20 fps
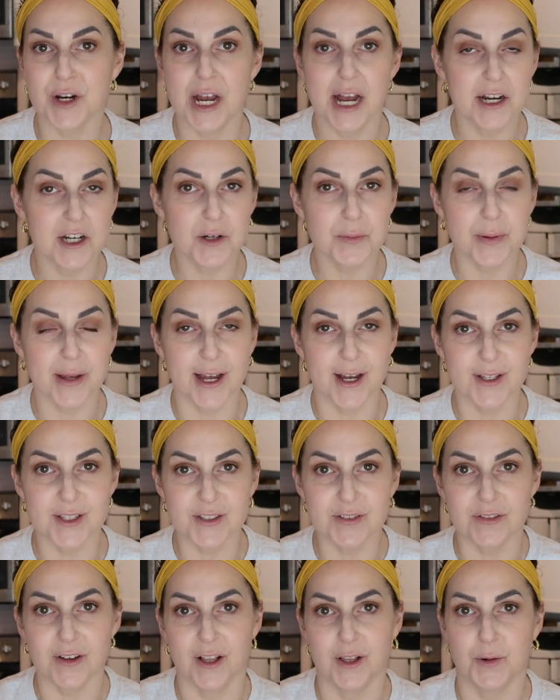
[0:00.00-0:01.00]
100
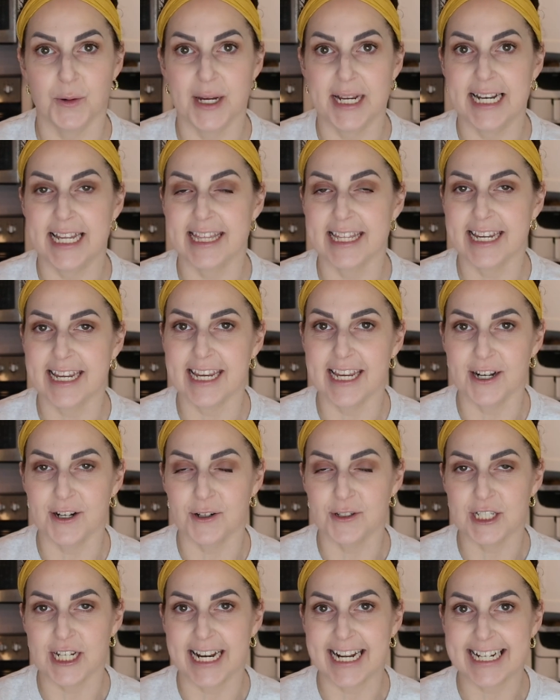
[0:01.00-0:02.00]
pounds following the
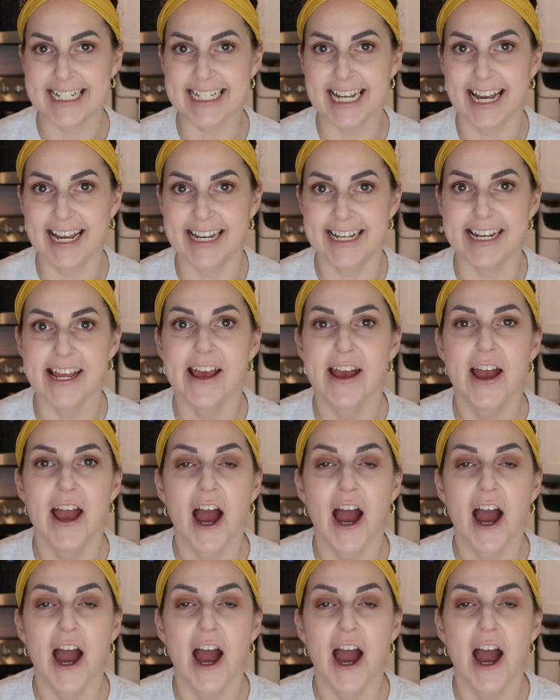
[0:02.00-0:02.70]
ketogenic diet.